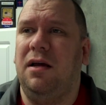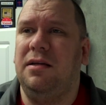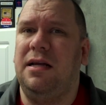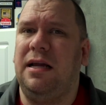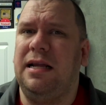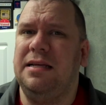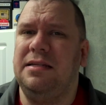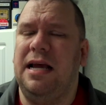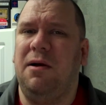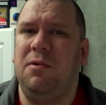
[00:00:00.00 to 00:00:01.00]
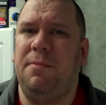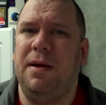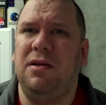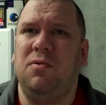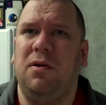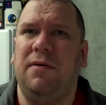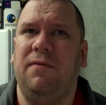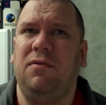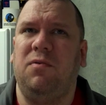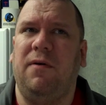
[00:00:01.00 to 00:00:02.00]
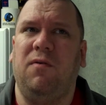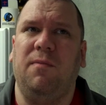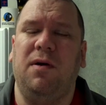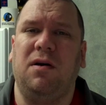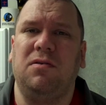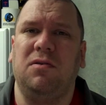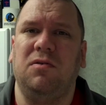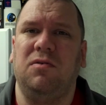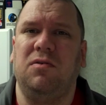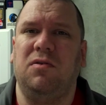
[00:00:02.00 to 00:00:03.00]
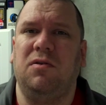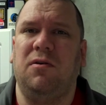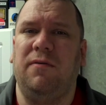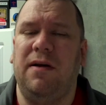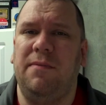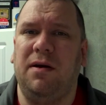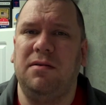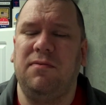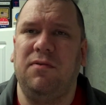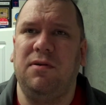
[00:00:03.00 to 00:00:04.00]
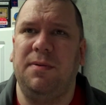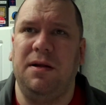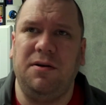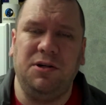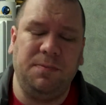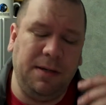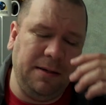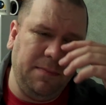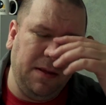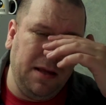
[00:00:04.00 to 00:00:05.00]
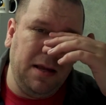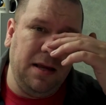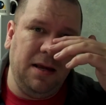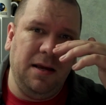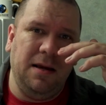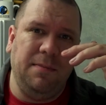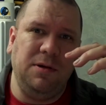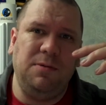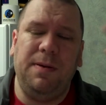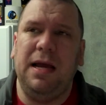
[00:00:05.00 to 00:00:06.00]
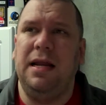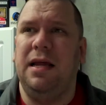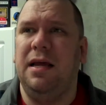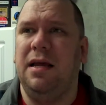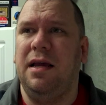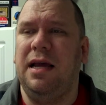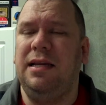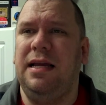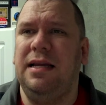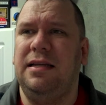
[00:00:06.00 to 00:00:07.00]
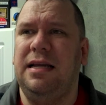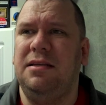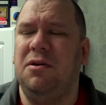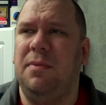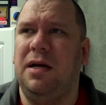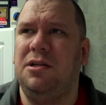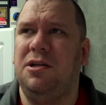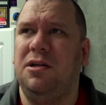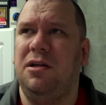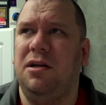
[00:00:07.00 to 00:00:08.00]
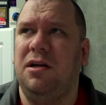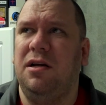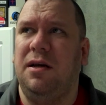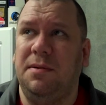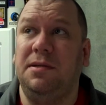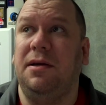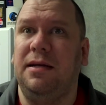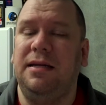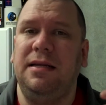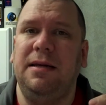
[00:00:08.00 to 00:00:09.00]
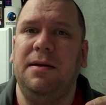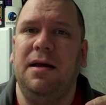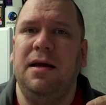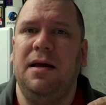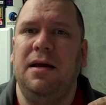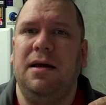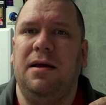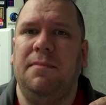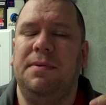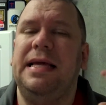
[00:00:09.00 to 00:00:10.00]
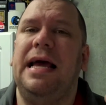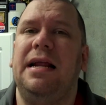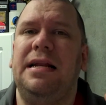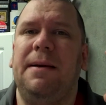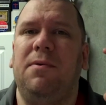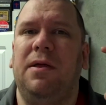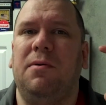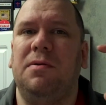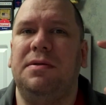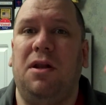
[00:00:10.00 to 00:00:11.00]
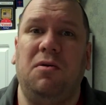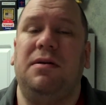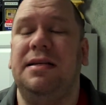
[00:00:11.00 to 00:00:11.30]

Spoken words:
it's not like it is now where you pay 24 bucks or 35 bucks for it, depending on your speed. but you paid AT&T so much. It was still AT&T, but they had a number that was long